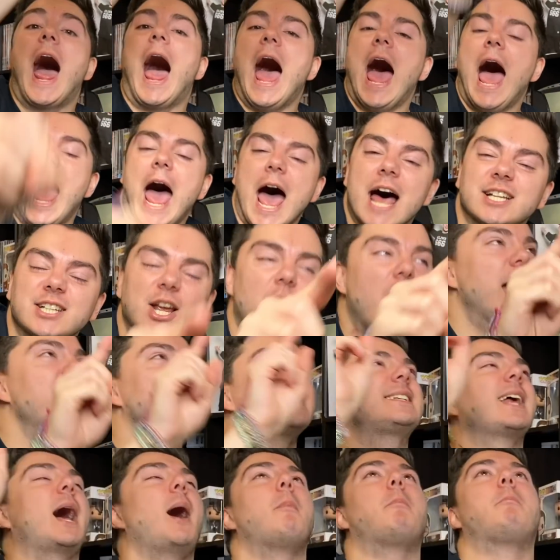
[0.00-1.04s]
As
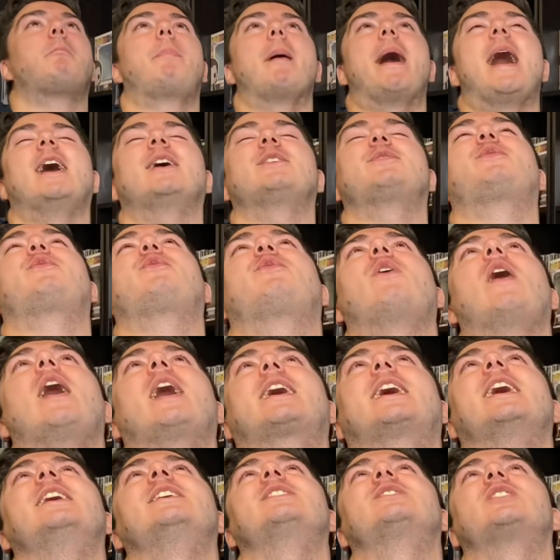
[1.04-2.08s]
it's her bad
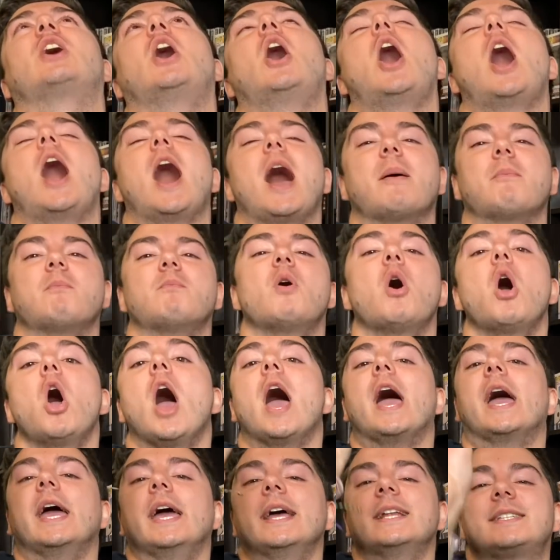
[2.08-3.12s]
fucking time!
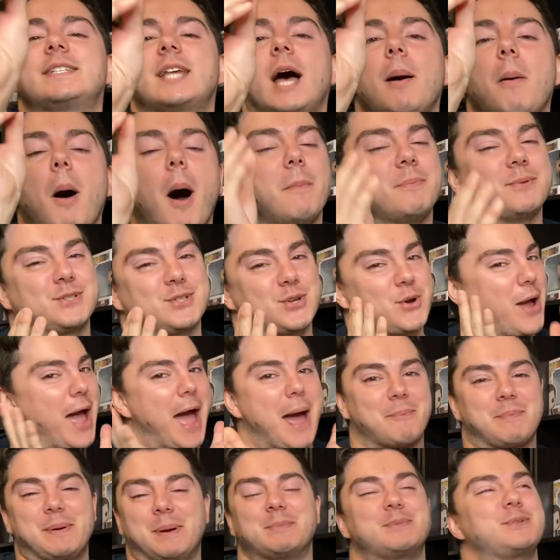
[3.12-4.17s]
It's her. I'm so
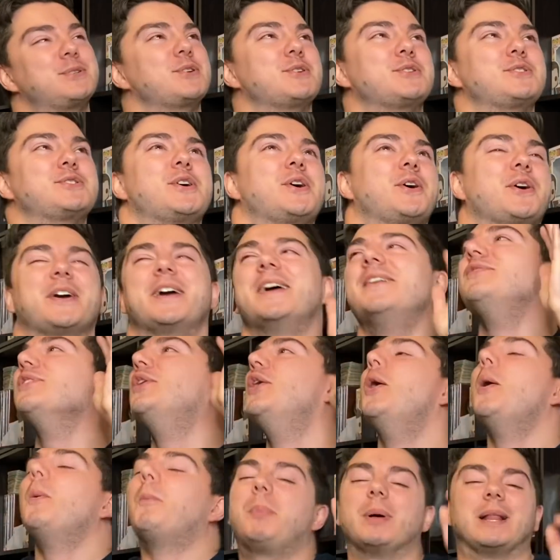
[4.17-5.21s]
happy, I'm so sorry.
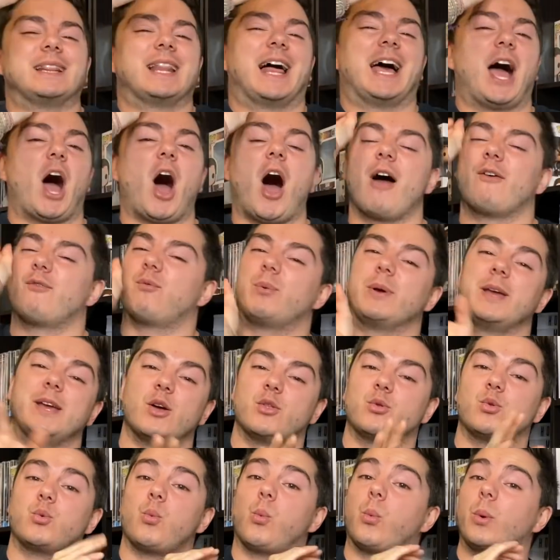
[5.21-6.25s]
But like,
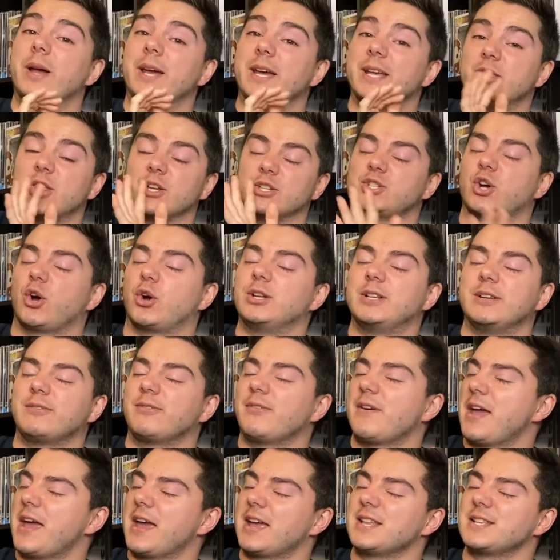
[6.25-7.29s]
we, the Tony
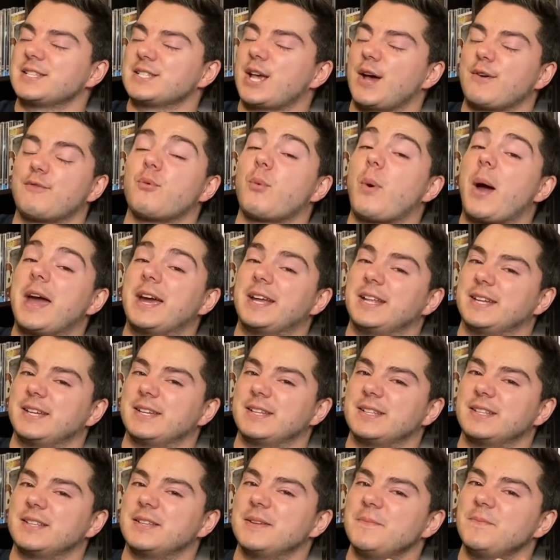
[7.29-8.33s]
fans, have
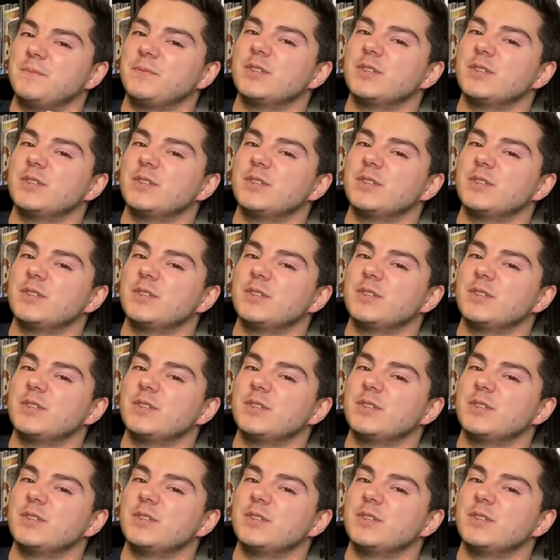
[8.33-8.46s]
waited.